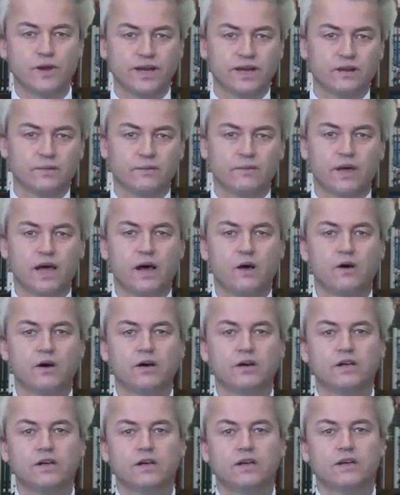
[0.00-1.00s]
freedom
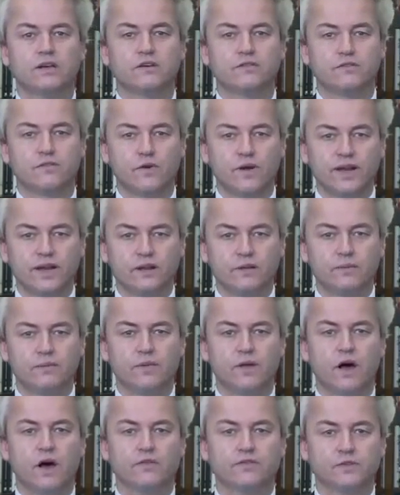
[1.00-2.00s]

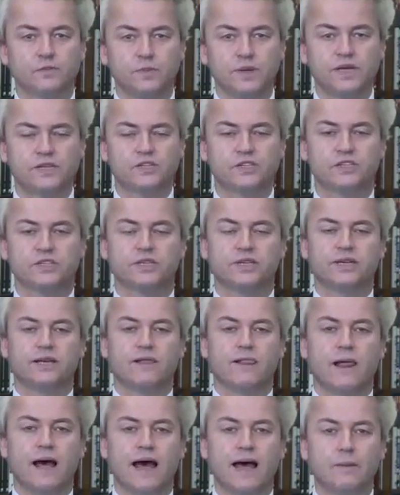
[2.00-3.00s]
of speech.
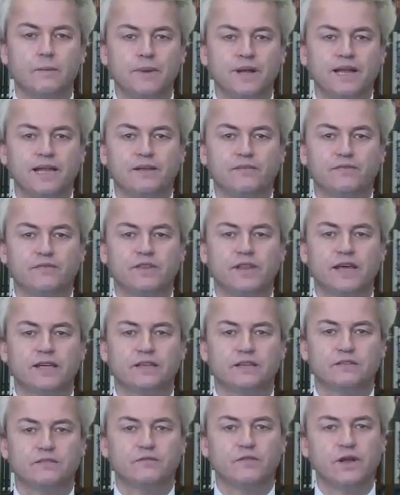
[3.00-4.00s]
I believe
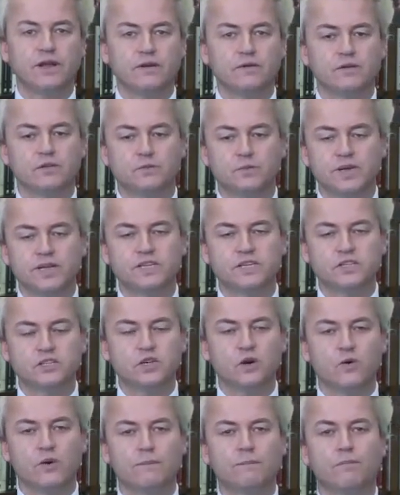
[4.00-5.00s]
that freedom of speech is
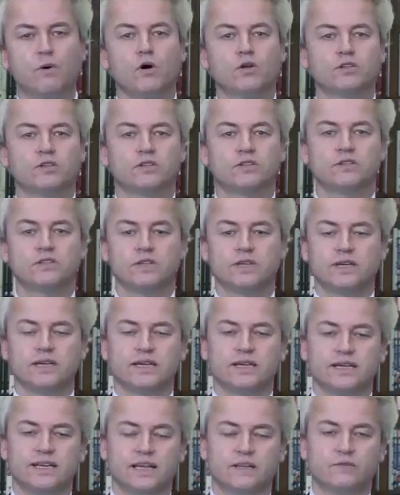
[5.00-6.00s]
so important
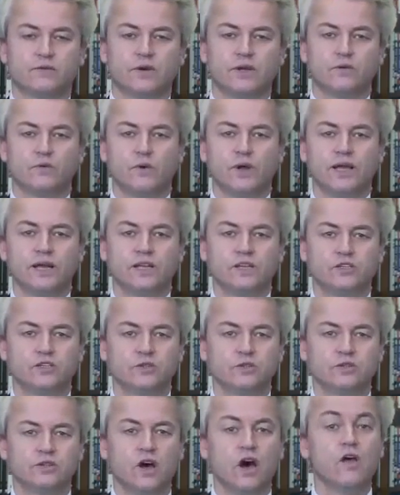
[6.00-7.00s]
that we really
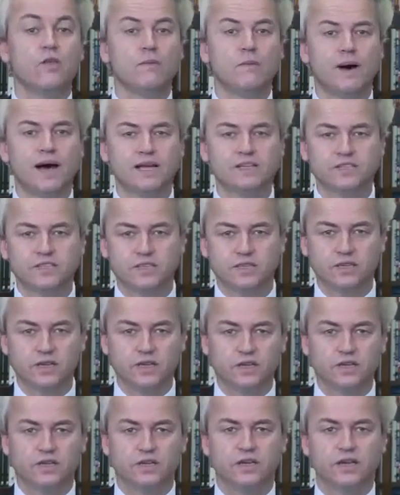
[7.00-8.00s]
should unmask
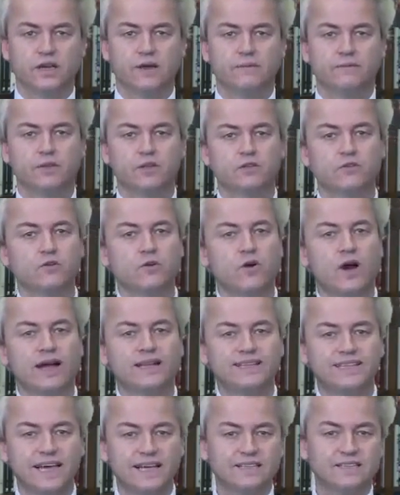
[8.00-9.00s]
the true
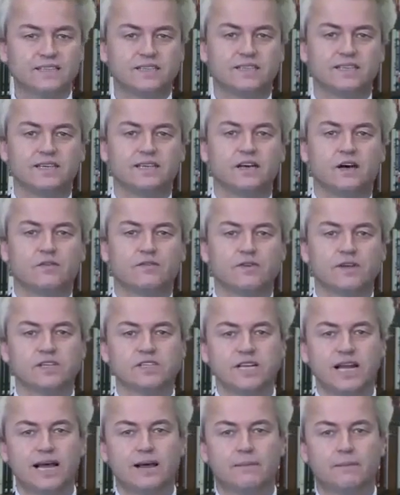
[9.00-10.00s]
identity of
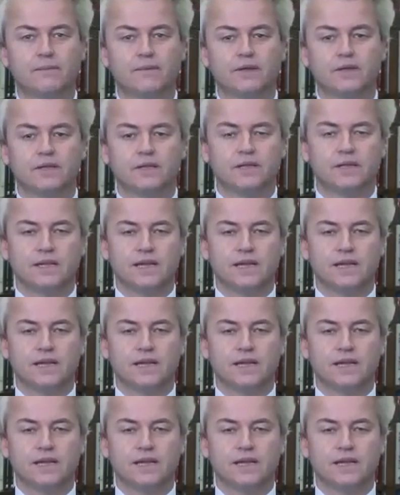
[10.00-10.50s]
Islam.